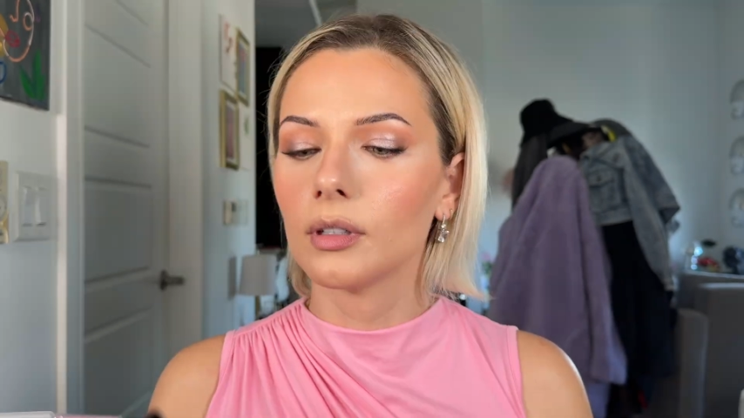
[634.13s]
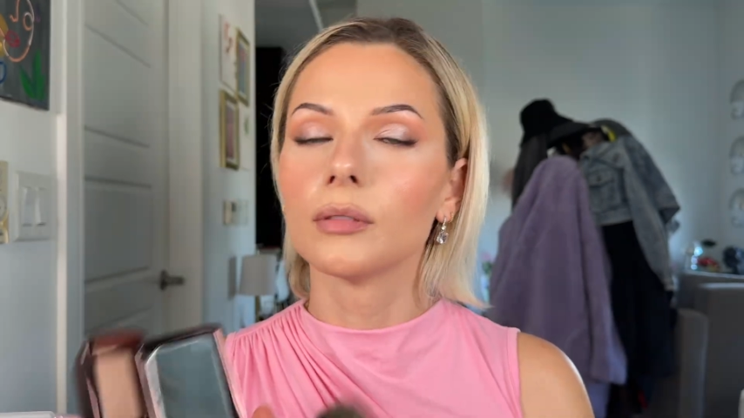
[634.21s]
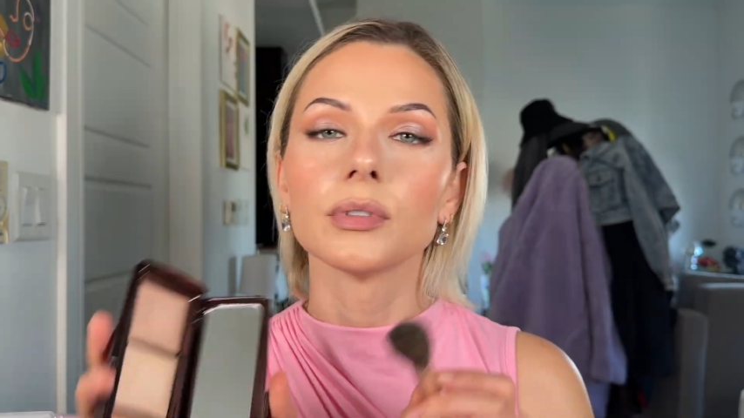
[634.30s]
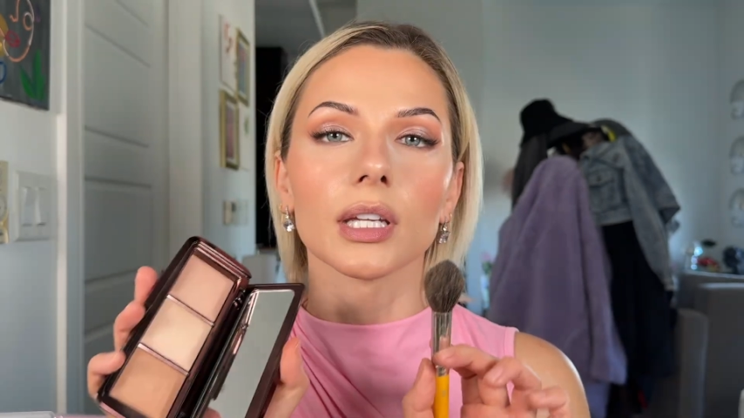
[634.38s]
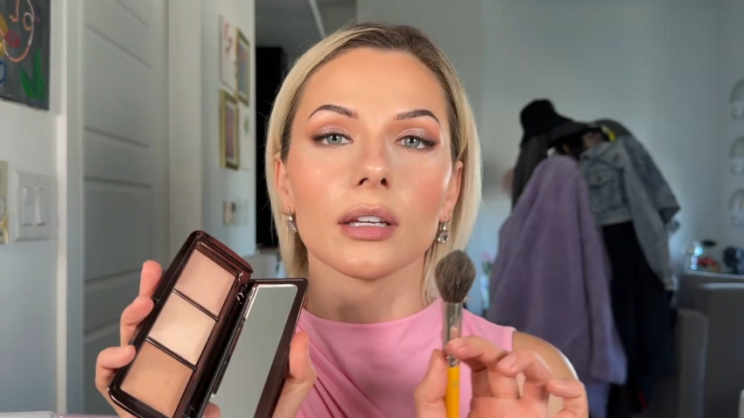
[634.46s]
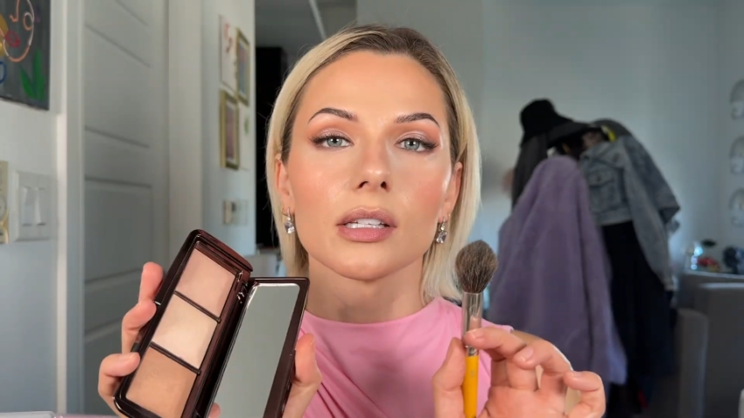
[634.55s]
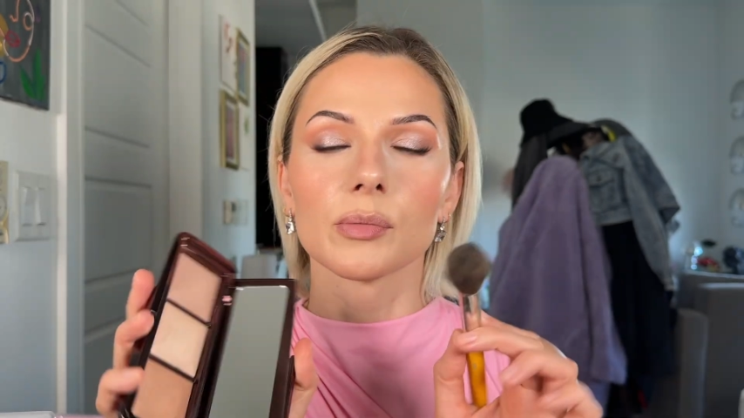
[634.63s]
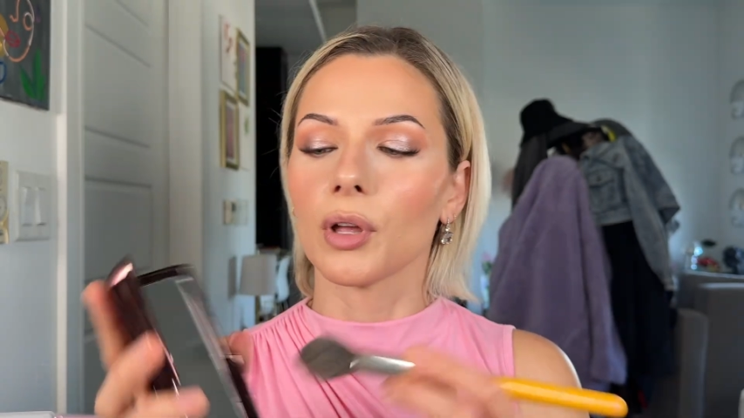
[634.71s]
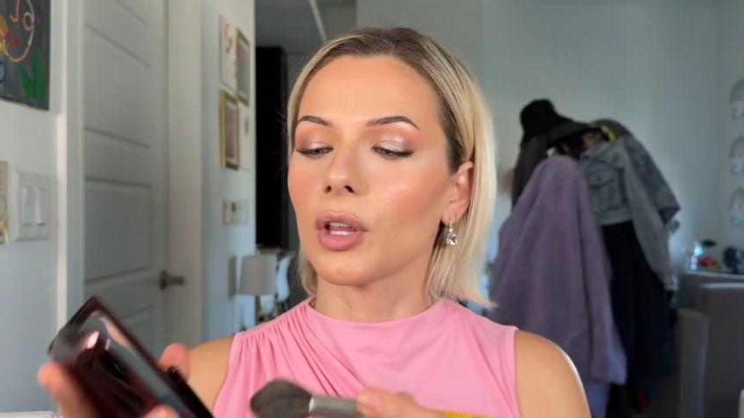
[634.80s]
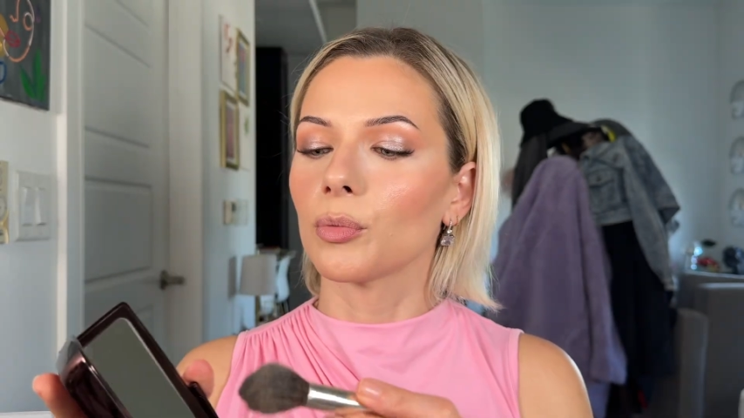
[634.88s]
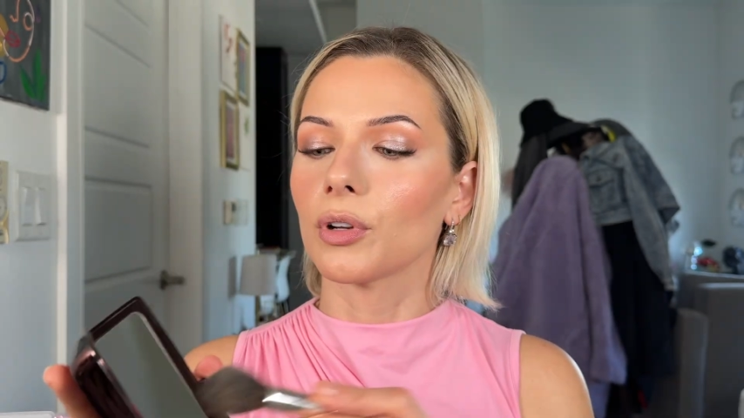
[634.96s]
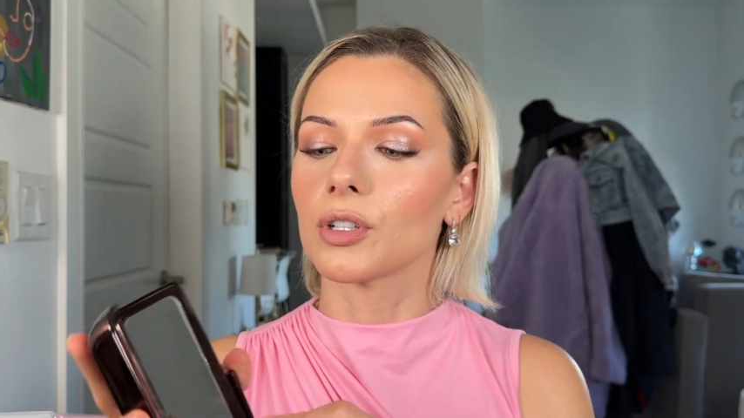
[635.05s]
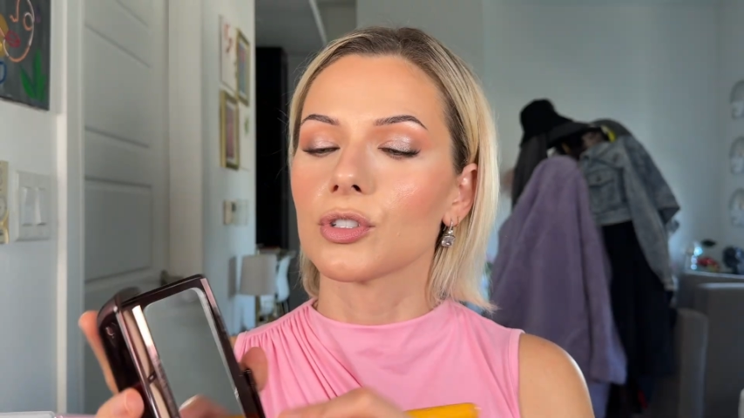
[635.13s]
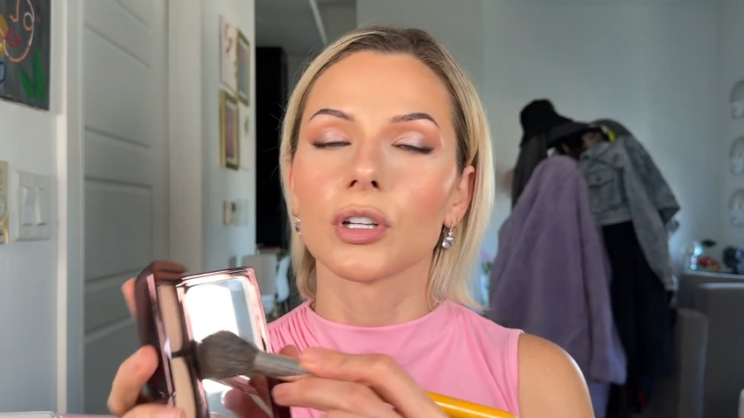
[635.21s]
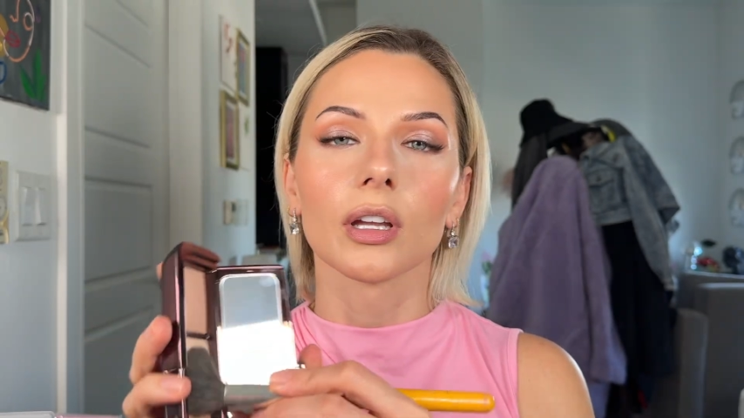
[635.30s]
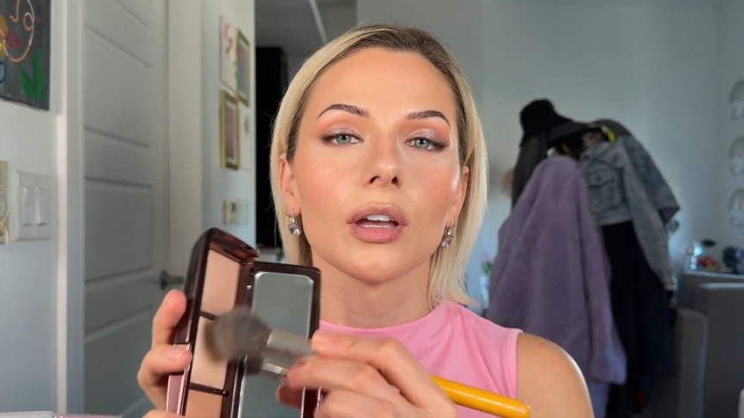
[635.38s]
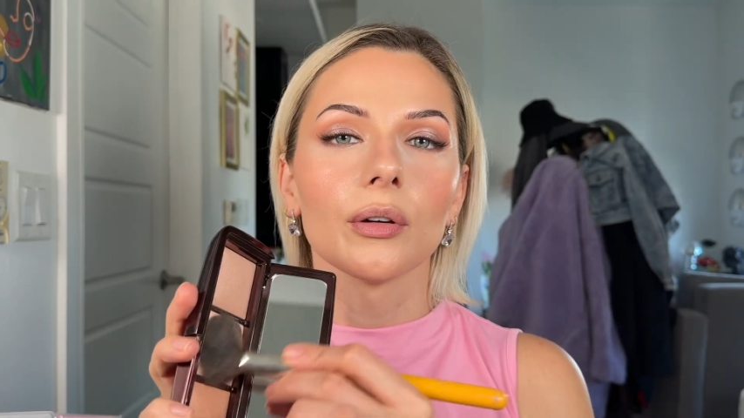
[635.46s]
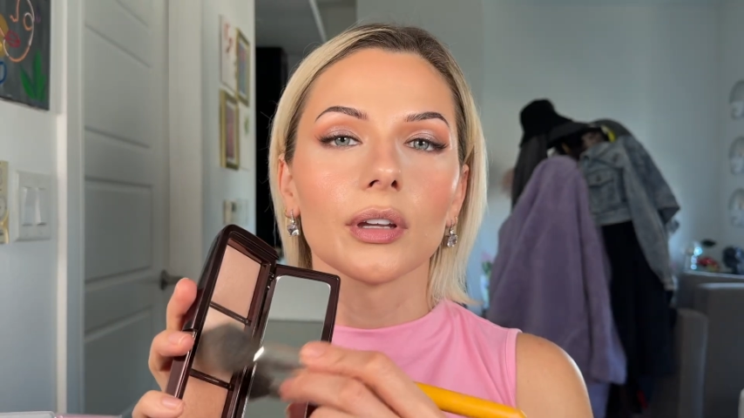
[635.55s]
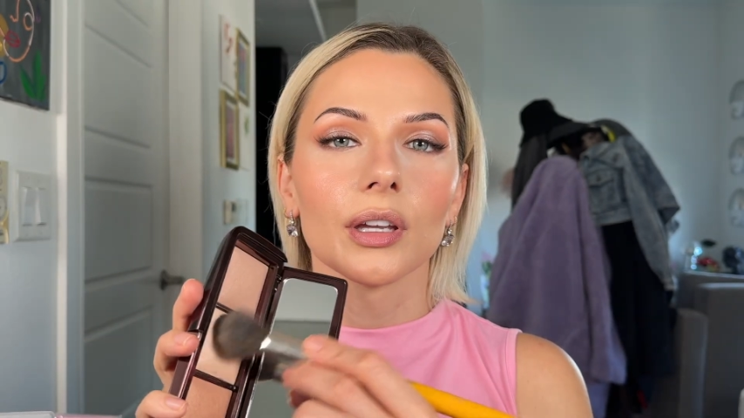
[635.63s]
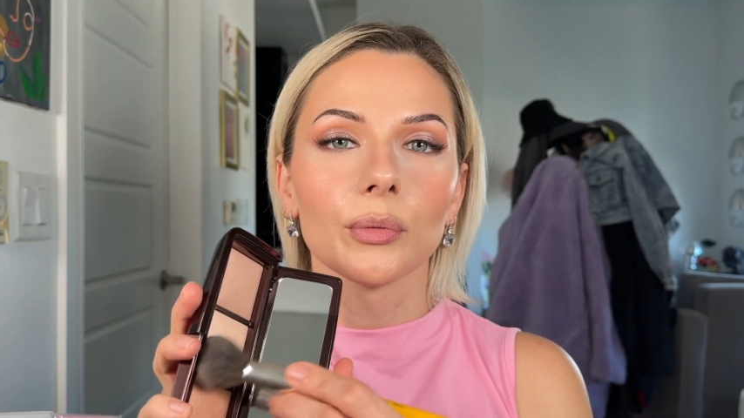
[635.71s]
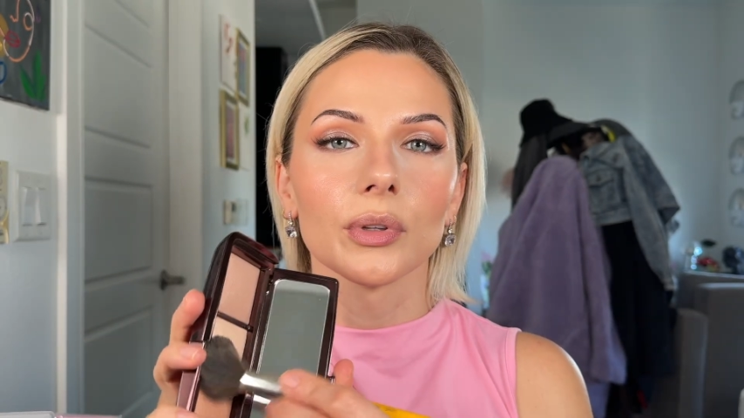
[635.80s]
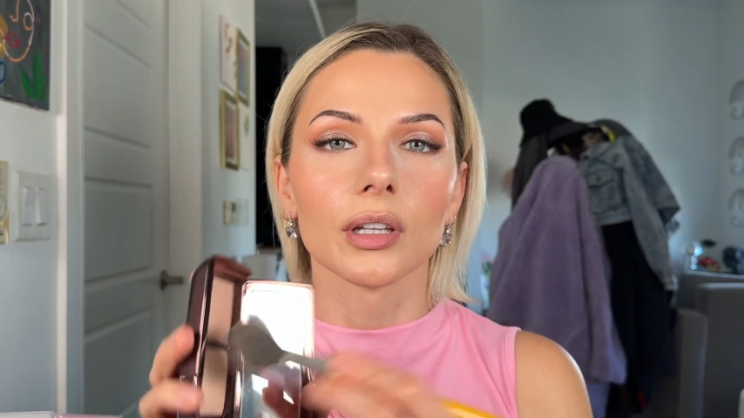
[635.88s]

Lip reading: Taking a smaller brush and going in with